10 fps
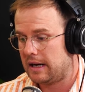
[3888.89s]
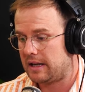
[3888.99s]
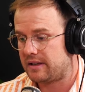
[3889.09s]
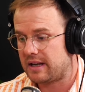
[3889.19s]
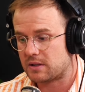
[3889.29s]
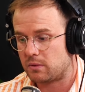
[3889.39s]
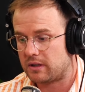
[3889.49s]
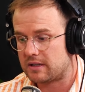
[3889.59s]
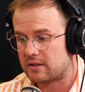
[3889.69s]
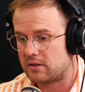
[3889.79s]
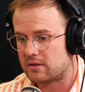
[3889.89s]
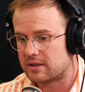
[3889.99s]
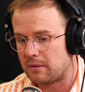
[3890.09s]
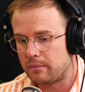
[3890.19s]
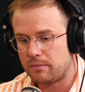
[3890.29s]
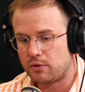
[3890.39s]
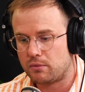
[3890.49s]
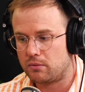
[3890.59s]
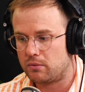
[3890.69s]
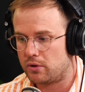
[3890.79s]
Uh, the next one is, some
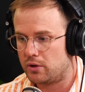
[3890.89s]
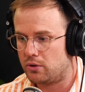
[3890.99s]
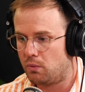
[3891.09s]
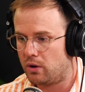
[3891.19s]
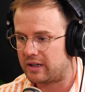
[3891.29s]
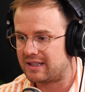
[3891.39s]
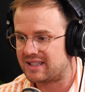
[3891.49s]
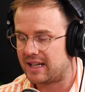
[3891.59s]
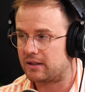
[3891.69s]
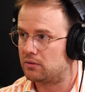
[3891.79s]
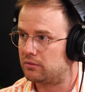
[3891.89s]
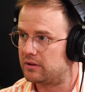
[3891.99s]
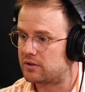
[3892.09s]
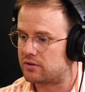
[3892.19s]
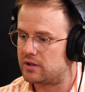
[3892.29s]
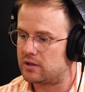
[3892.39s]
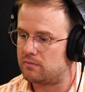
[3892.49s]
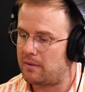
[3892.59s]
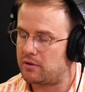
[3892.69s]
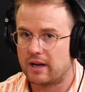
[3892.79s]
people who work in technical industries,
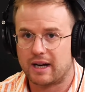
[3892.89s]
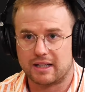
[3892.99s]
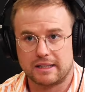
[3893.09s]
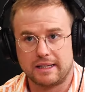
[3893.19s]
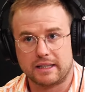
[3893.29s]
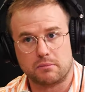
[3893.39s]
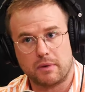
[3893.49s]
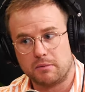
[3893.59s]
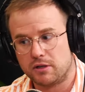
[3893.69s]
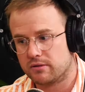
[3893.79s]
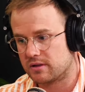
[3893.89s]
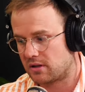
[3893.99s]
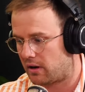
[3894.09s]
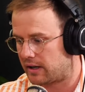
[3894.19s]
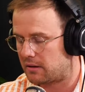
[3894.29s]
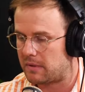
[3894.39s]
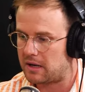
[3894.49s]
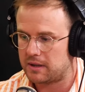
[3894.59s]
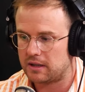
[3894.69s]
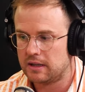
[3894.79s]
maybe you're an architect, maybe you're a designer,
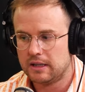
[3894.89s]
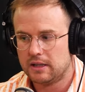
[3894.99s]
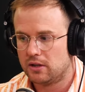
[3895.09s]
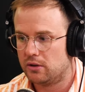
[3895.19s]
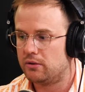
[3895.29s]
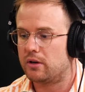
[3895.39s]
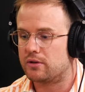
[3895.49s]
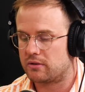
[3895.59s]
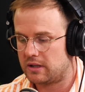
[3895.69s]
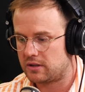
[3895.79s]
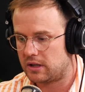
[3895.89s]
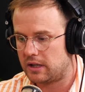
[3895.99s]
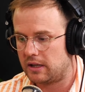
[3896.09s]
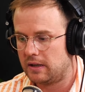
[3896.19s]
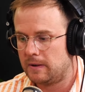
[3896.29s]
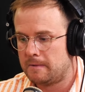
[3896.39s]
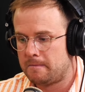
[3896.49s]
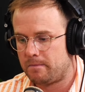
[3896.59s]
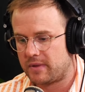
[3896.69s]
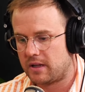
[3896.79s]
maybe, who knows, you're an engineer.
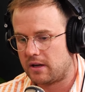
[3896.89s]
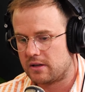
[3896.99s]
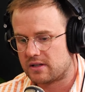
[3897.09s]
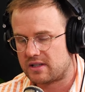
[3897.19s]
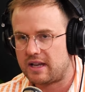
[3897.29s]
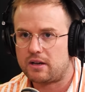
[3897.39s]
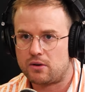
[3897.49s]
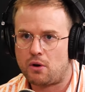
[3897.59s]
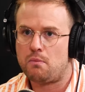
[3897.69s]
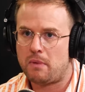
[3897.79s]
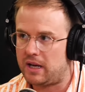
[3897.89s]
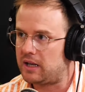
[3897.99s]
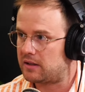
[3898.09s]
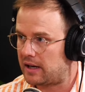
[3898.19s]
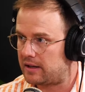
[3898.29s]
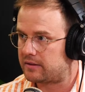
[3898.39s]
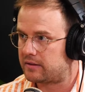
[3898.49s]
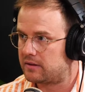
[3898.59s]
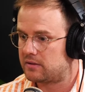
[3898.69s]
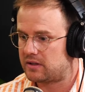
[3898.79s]
Set no meeting
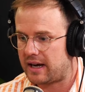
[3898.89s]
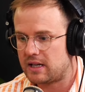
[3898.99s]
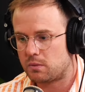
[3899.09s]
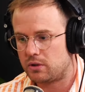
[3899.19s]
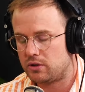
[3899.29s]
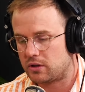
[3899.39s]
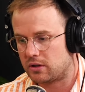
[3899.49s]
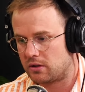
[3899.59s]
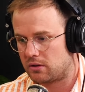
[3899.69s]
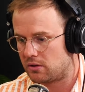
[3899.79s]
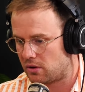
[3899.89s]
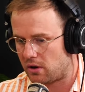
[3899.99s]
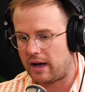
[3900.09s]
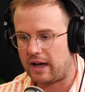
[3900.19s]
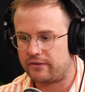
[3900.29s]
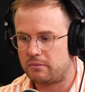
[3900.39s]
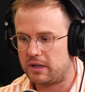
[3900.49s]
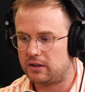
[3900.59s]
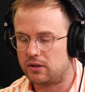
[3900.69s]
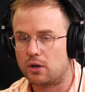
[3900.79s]
days. Days when you can not have a
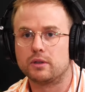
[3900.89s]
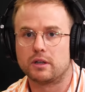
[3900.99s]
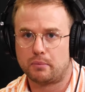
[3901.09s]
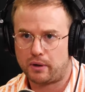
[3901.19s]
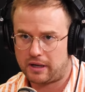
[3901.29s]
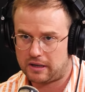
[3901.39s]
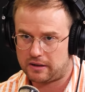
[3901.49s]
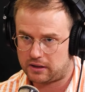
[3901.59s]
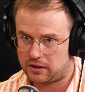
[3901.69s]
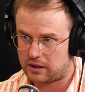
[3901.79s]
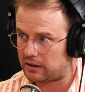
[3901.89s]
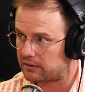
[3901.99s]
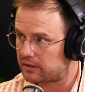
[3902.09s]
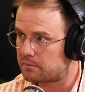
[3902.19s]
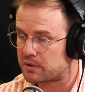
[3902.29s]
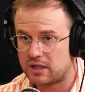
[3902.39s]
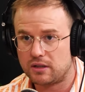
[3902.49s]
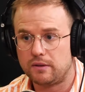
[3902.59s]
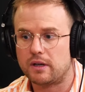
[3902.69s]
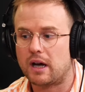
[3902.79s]
meeting. No one can put anything in your calendar,
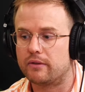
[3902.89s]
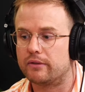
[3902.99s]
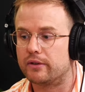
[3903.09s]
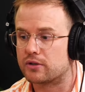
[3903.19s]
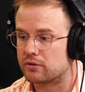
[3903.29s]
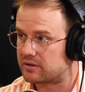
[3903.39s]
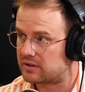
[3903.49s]
particularly if you have a virtual